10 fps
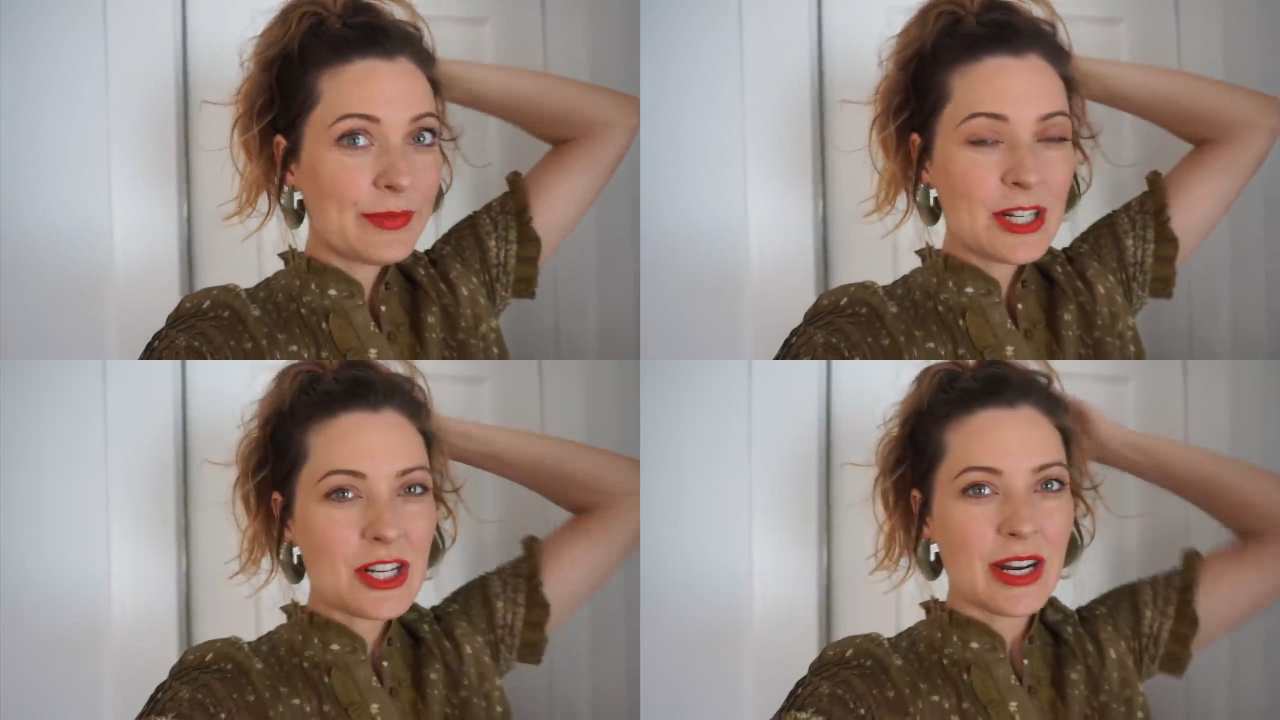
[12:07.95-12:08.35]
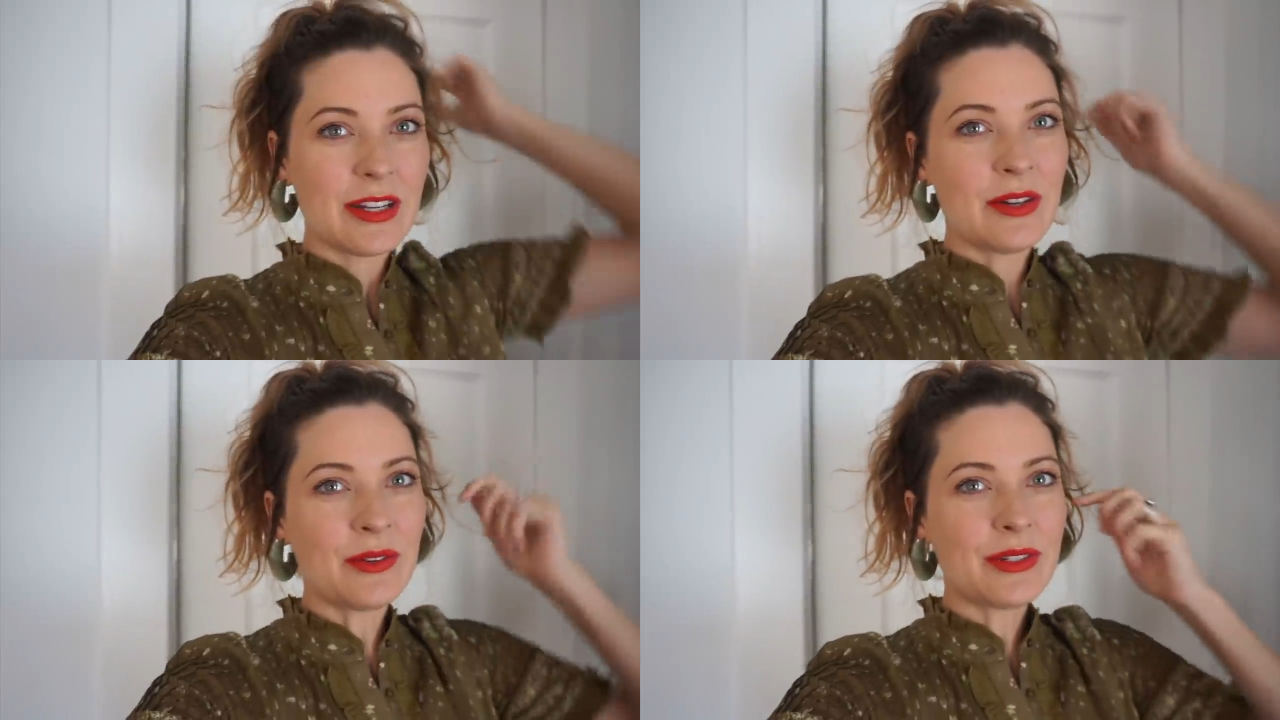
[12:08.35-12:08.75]
which I
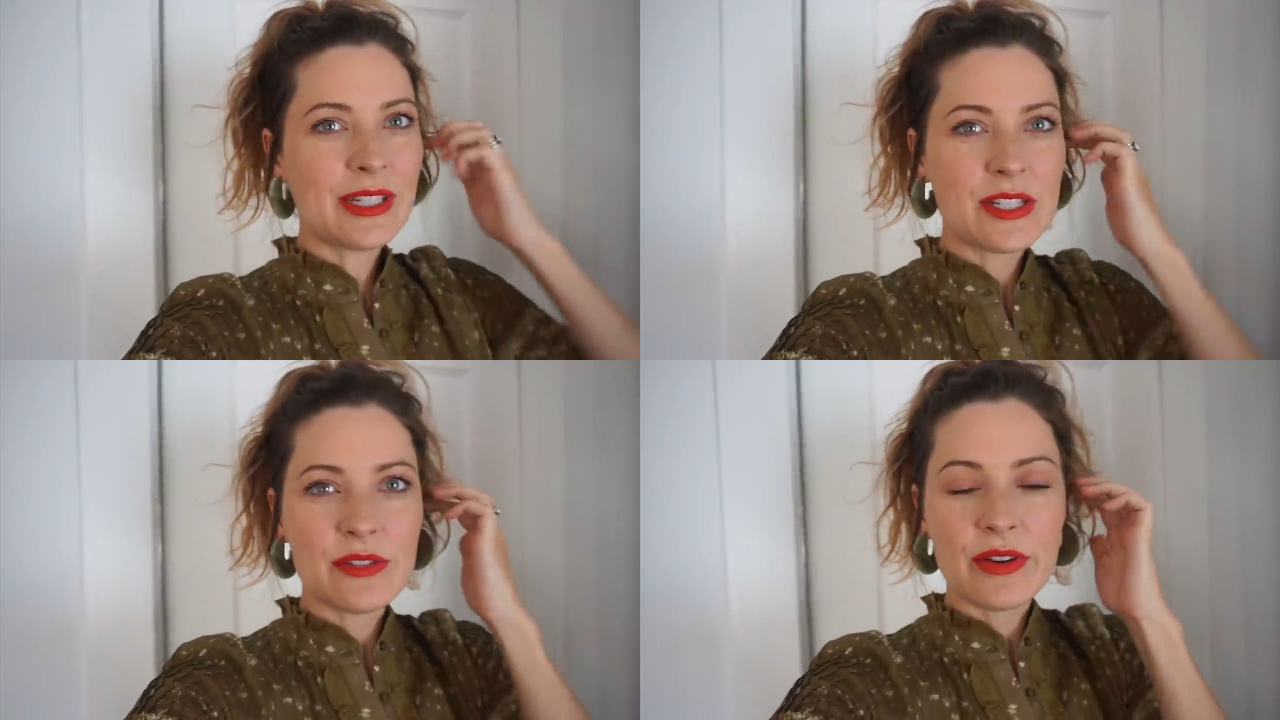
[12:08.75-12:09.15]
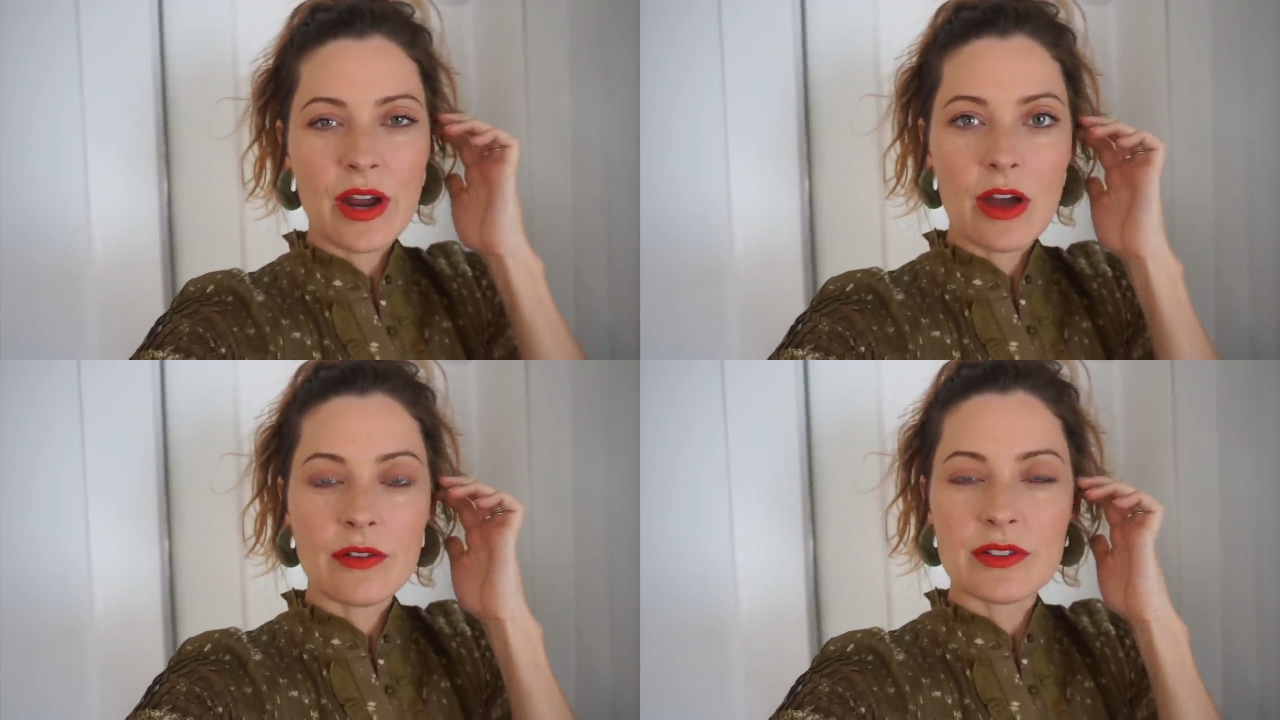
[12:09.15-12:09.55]
don't really do very
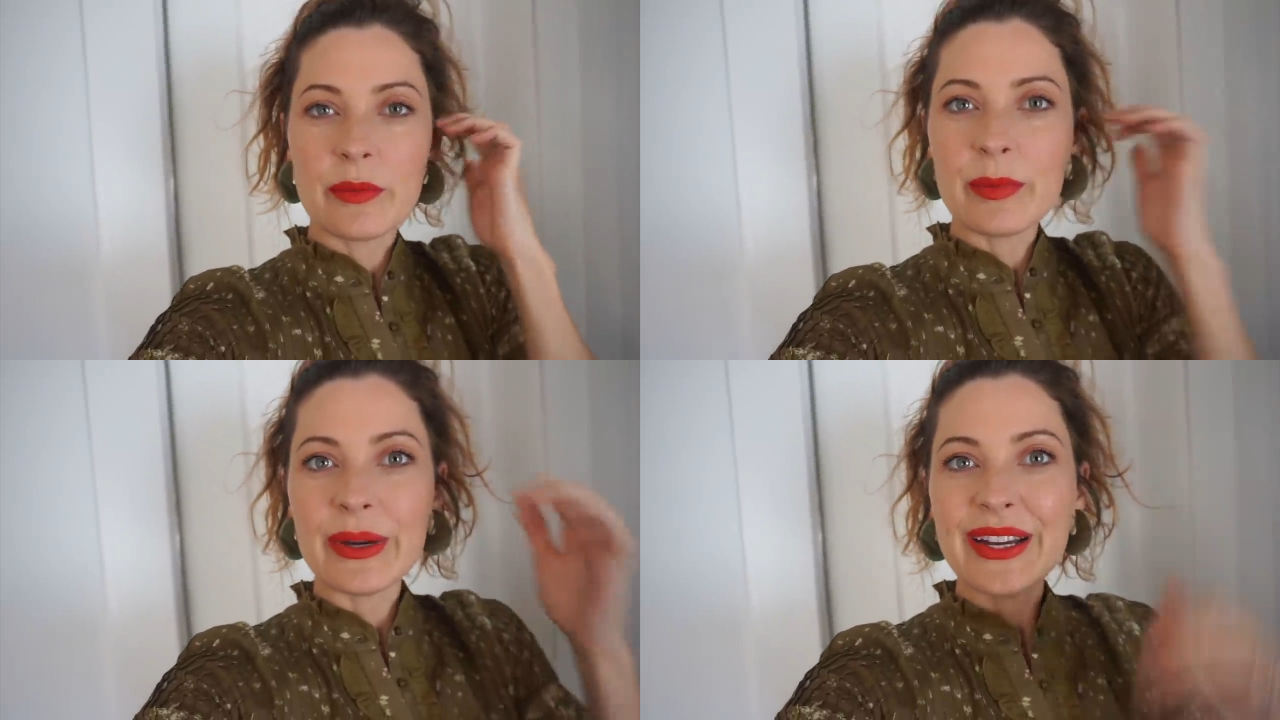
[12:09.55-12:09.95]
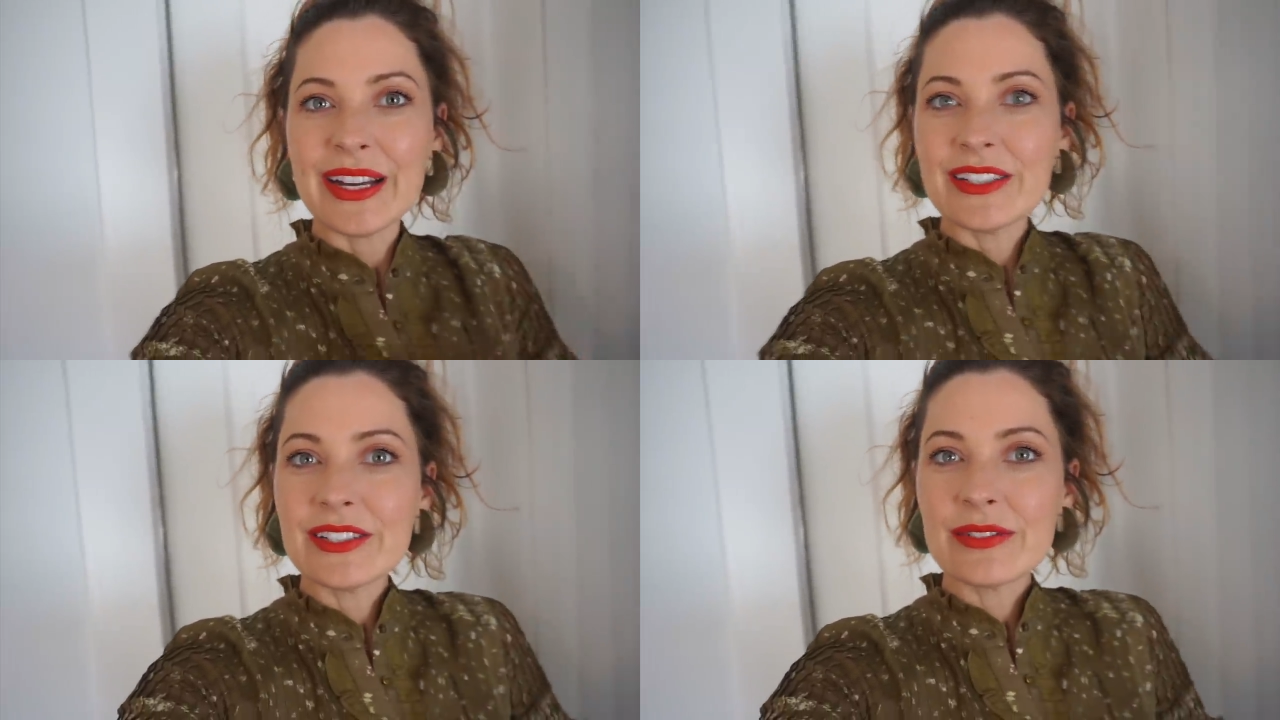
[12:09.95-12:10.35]
often, but
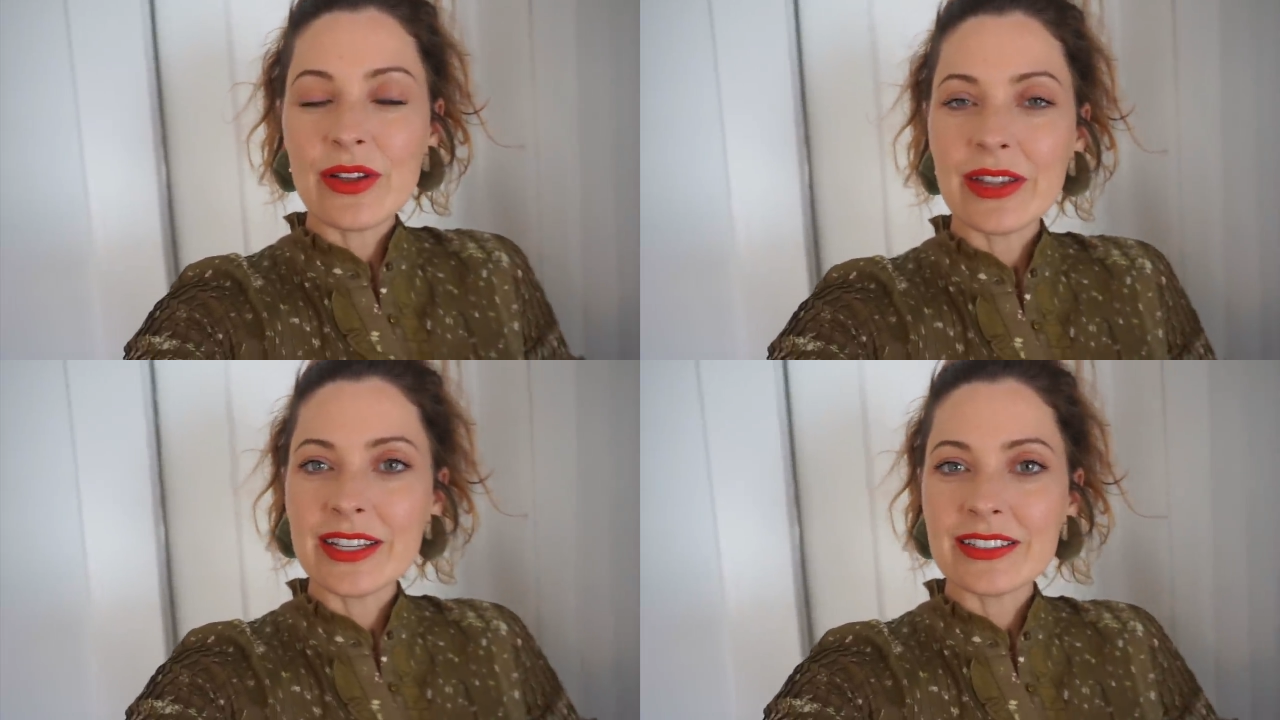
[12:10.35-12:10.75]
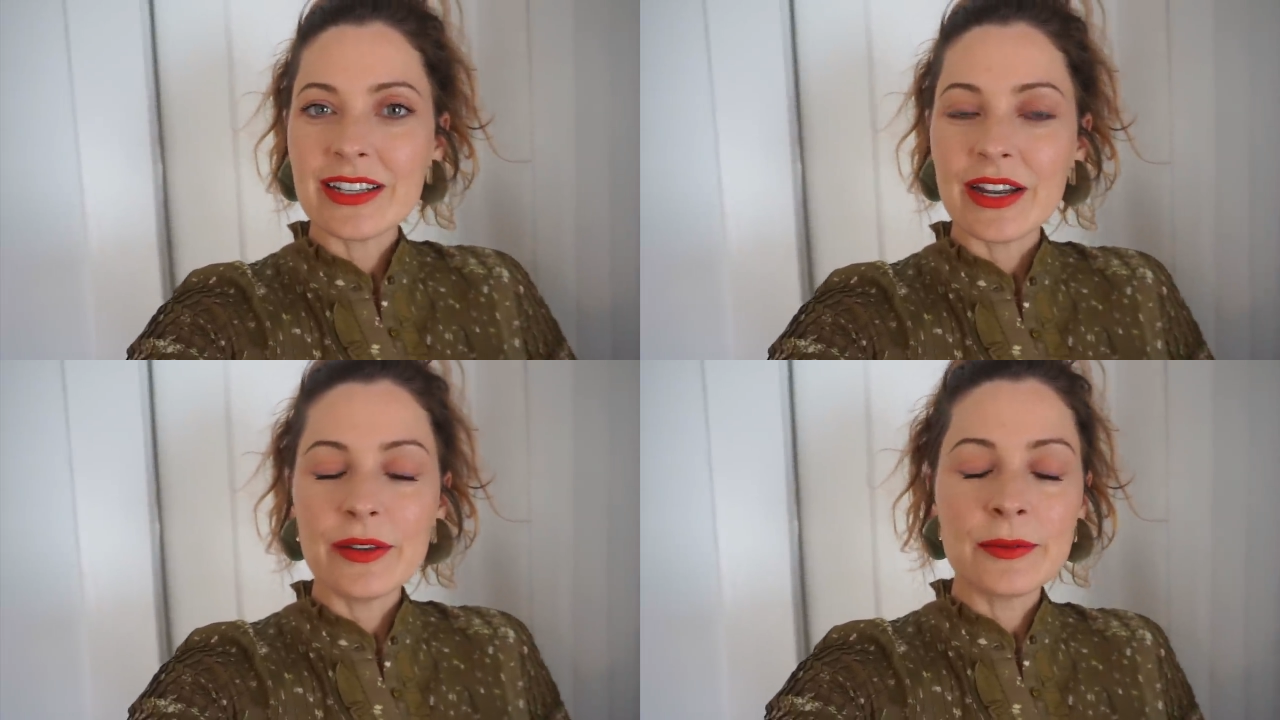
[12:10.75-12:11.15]
I just felt like it
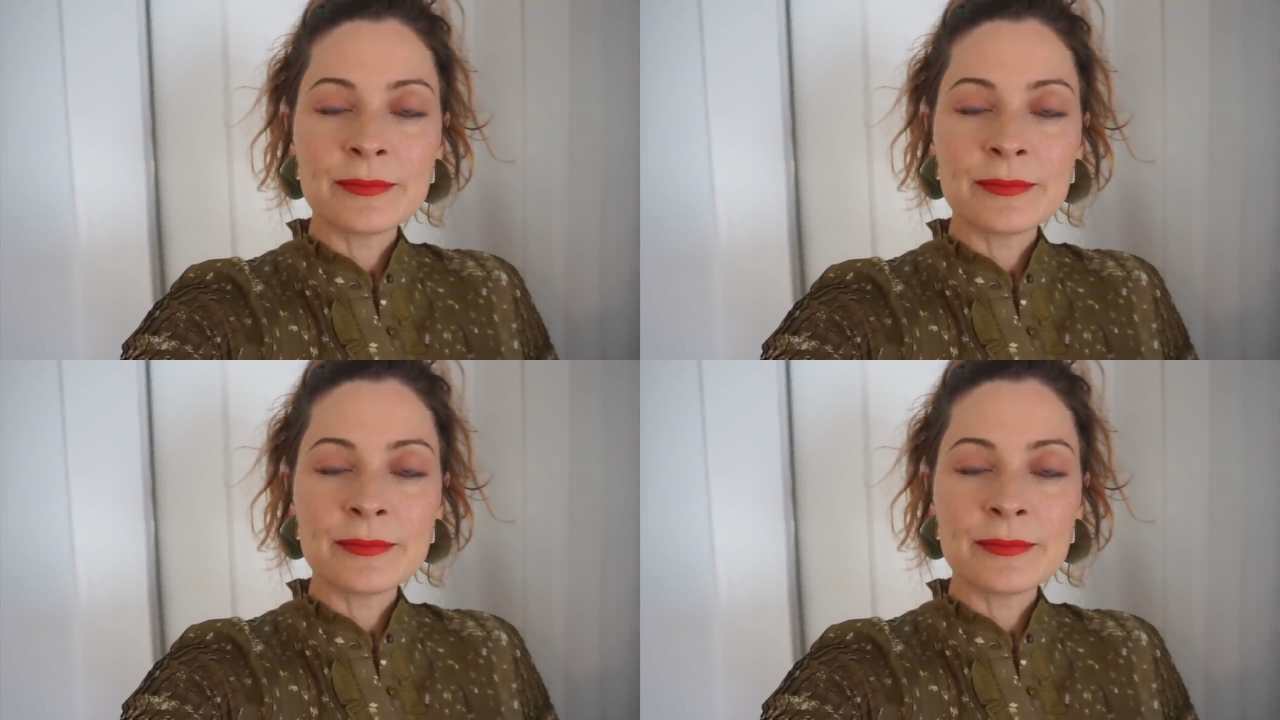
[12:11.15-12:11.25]
today.